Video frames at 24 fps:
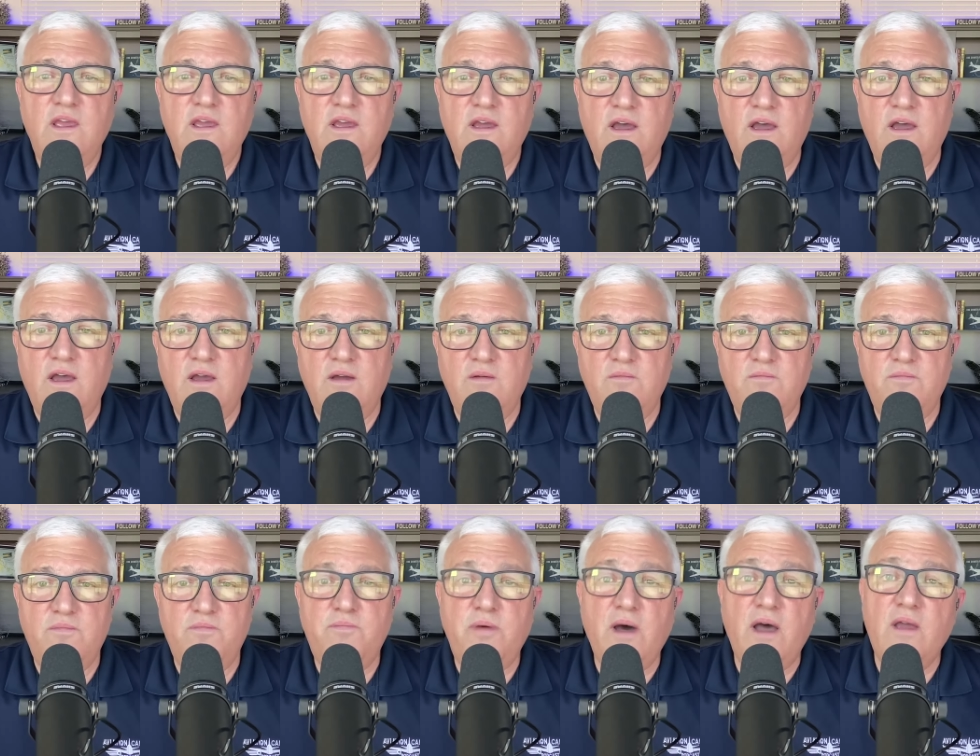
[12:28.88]

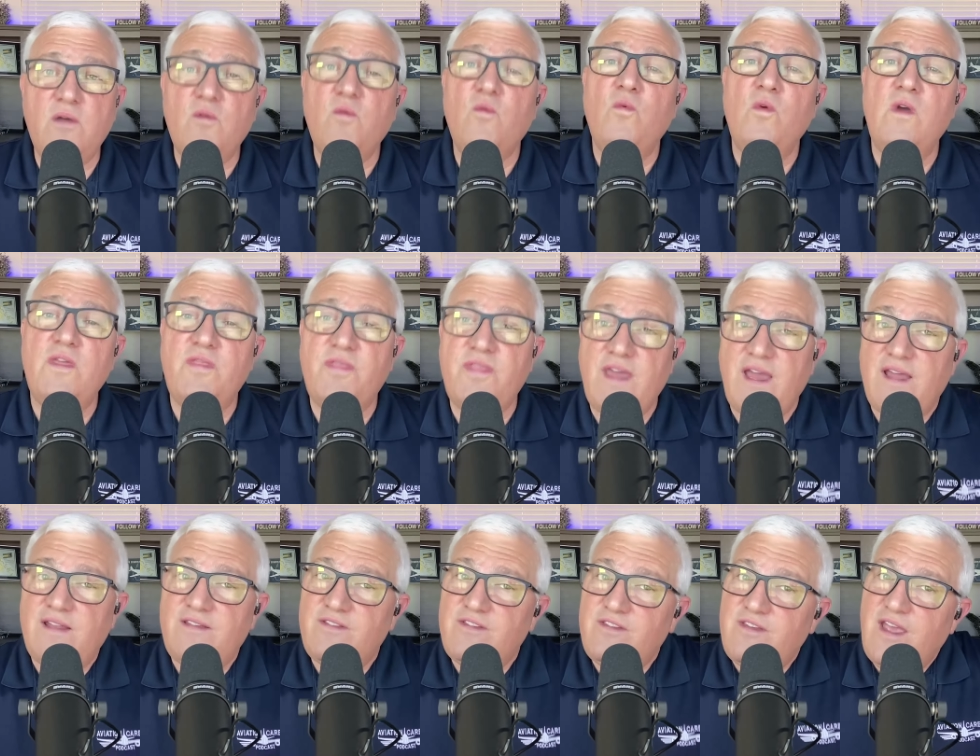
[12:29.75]
But with
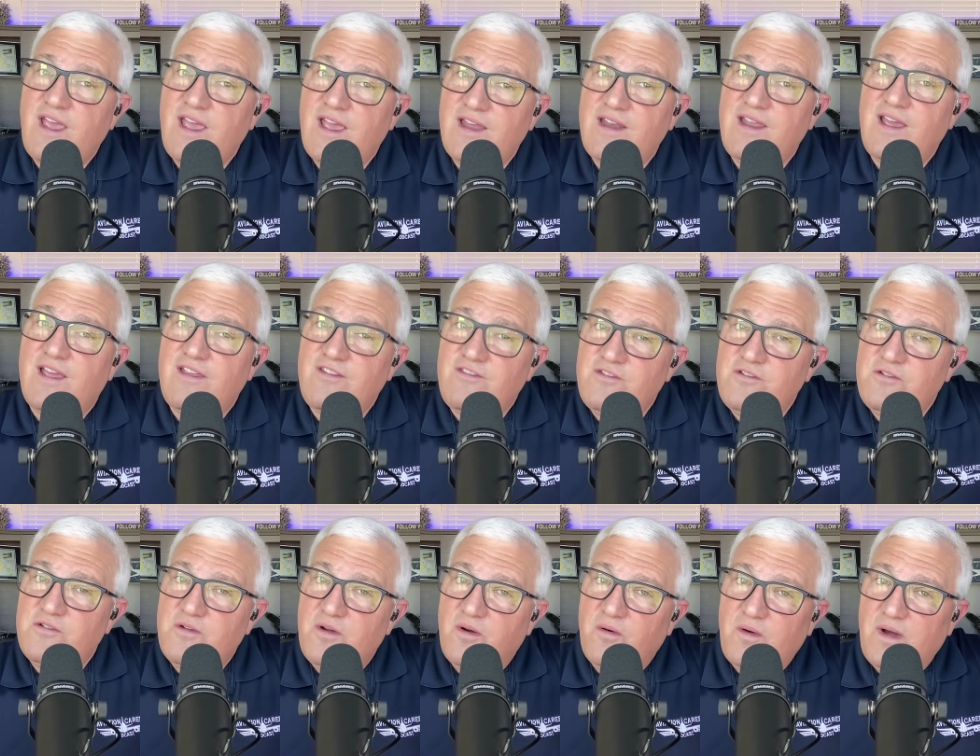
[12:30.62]
that said, as you
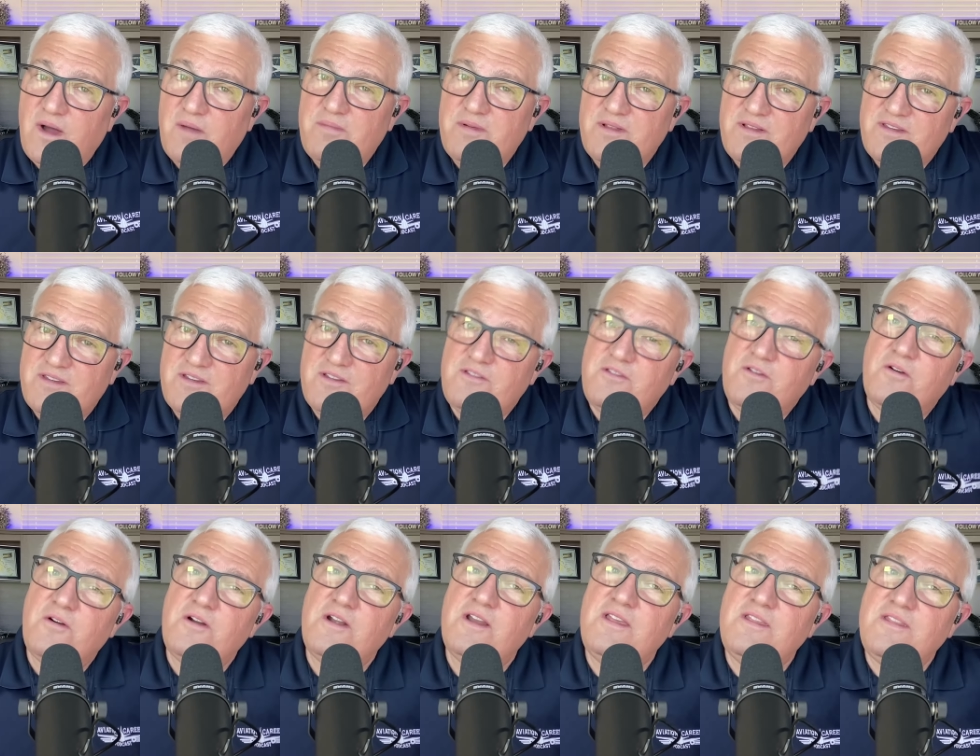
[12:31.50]
go up in
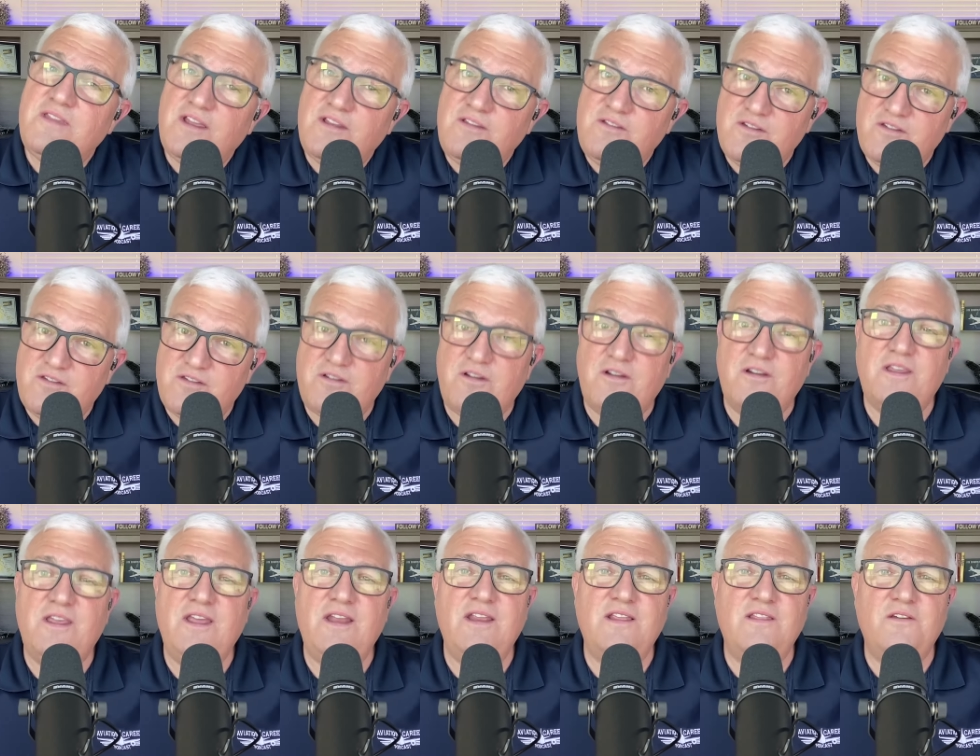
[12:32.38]
seniority, then you start
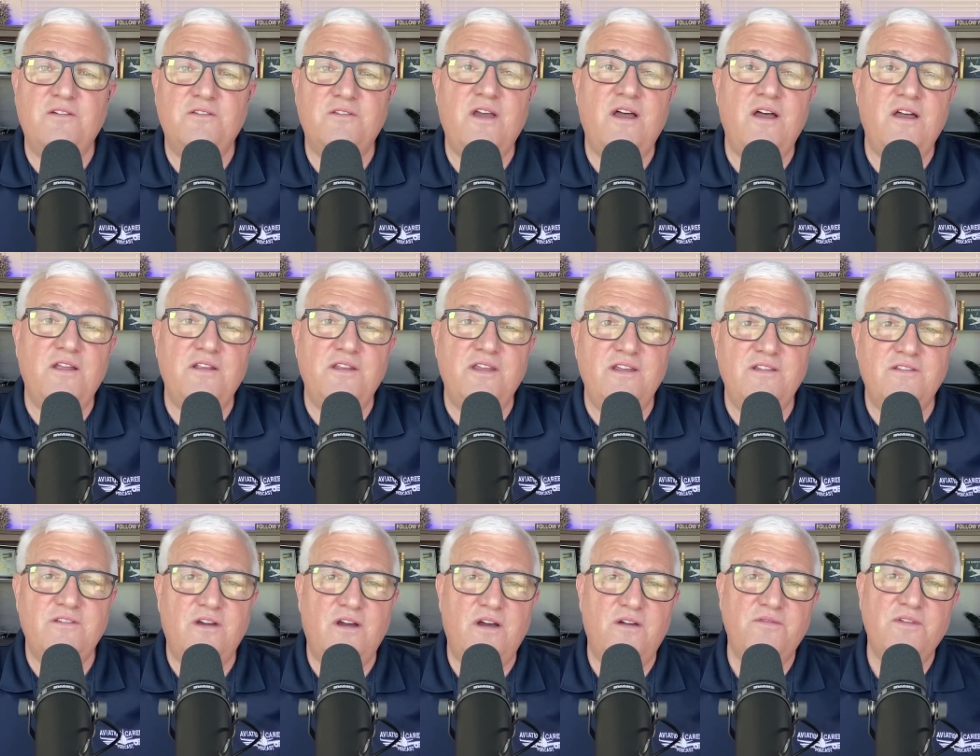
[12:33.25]
getting those holidays
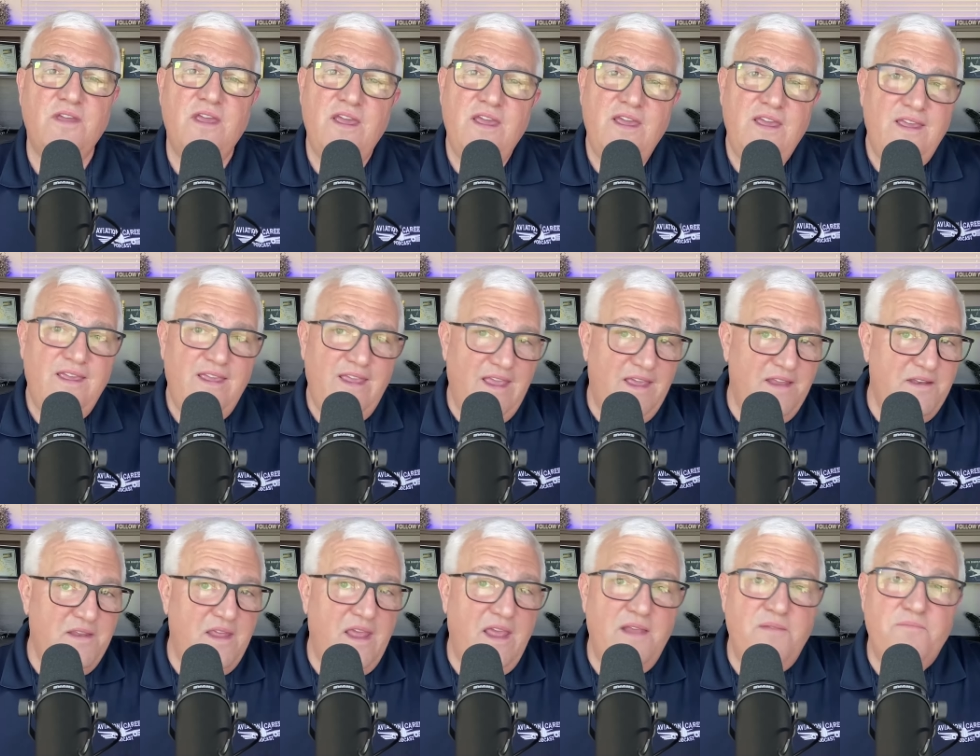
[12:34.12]
off
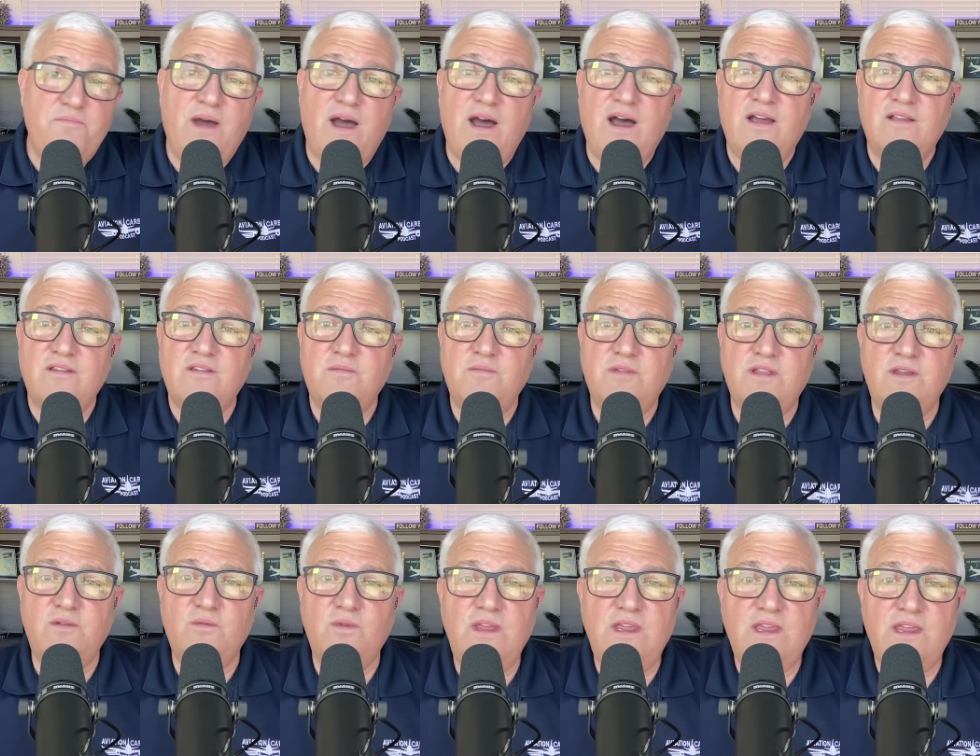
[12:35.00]
and possibly
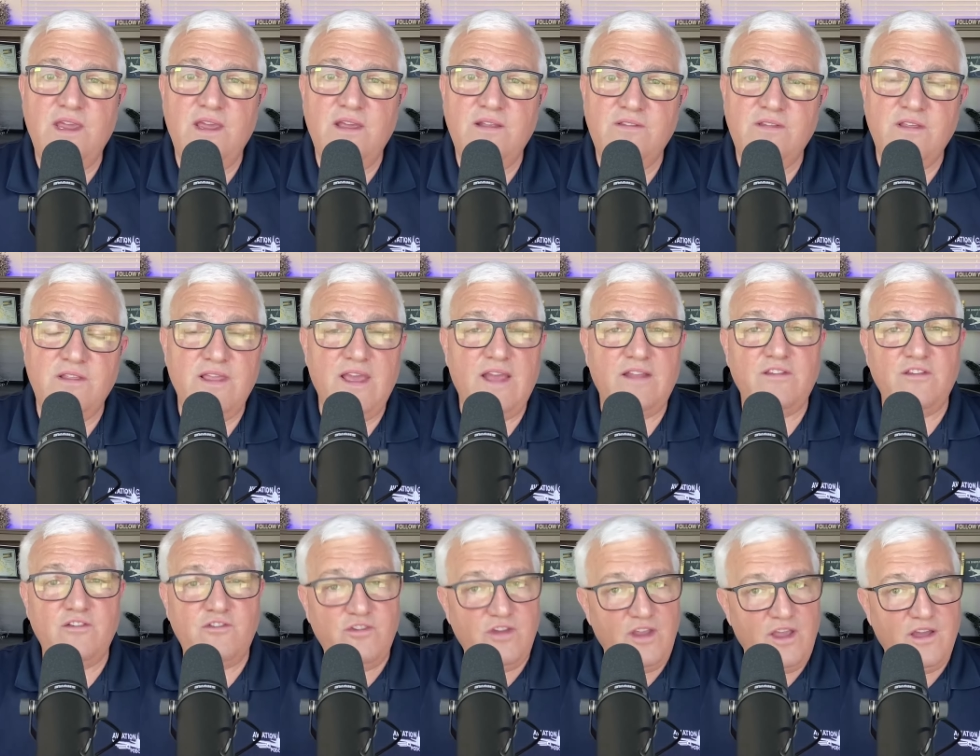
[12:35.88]
weekends. And that's a
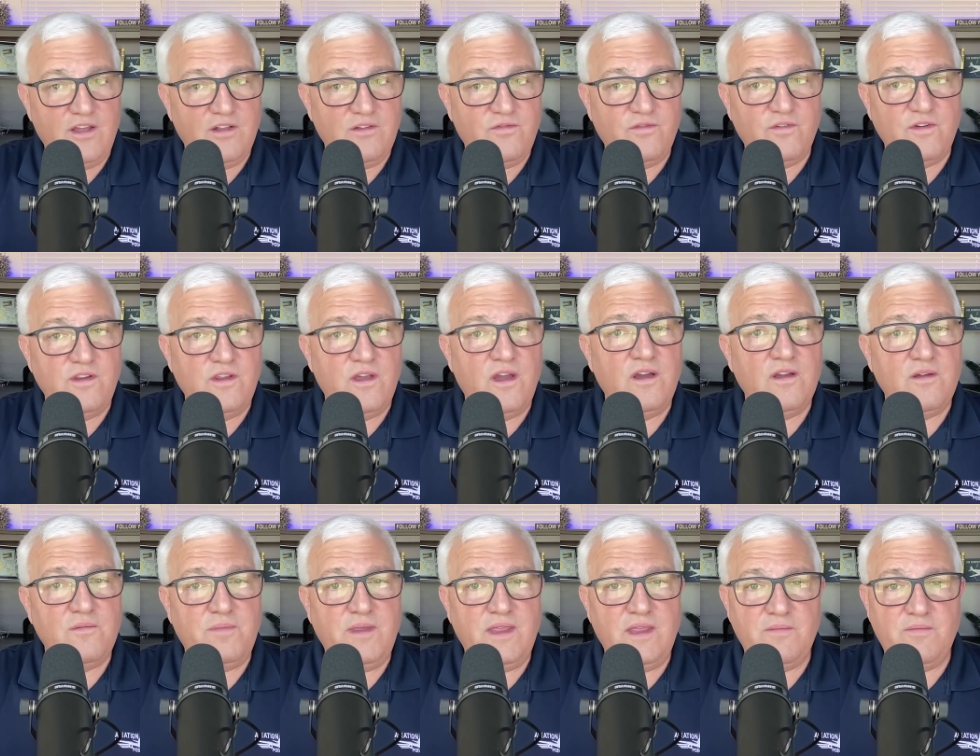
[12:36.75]
challenge for
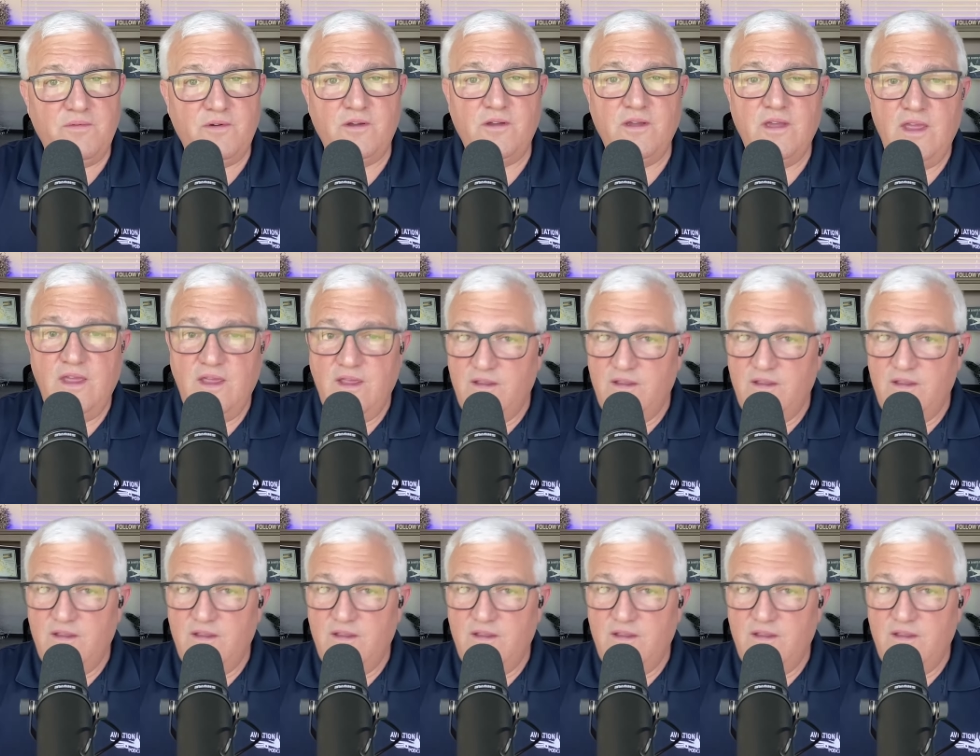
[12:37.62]
young people.